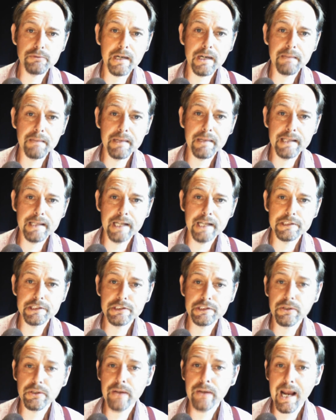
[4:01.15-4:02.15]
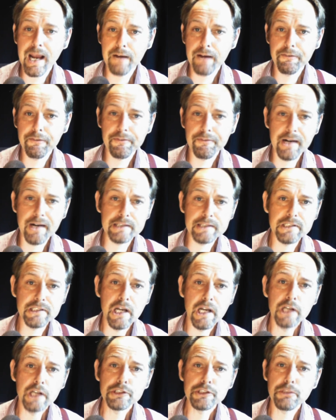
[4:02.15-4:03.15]
recommendations on how France
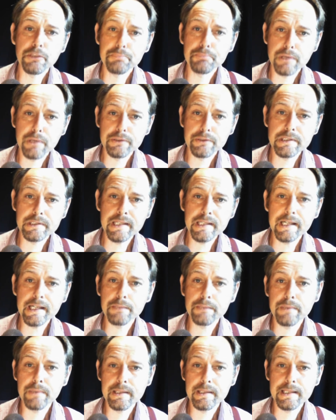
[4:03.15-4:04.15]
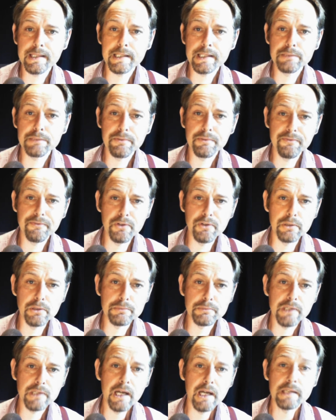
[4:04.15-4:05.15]
should proceed with these
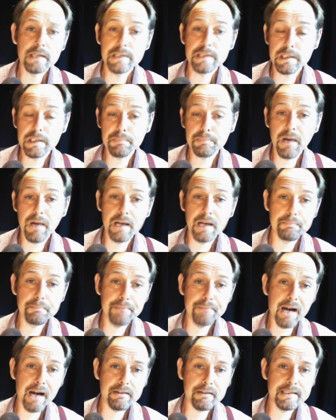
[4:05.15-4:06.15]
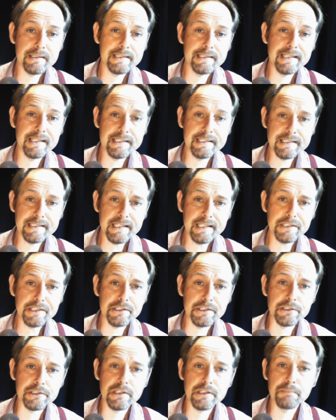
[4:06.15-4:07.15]
reforms, despite Paris's
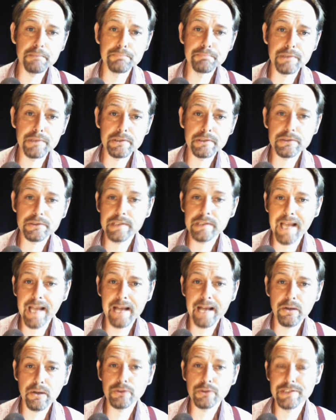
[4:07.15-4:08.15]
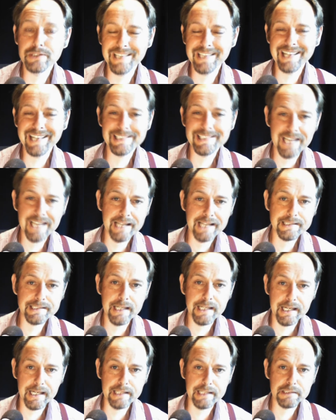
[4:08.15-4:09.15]
insistence that Brussels cannot dictate
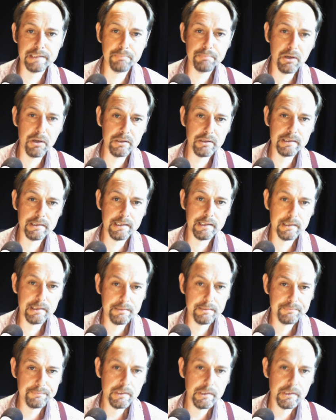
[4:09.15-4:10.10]
its policies.